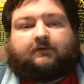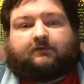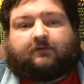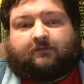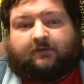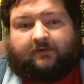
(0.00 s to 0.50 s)

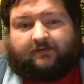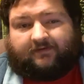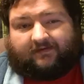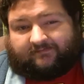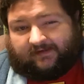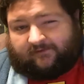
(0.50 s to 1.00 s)
So
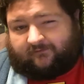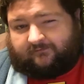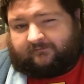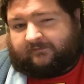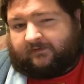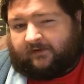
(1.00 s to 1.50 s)
that's how
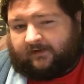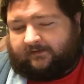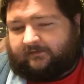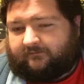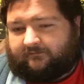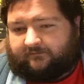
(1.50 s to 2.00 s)

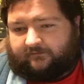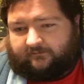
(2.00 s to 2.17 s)
kind of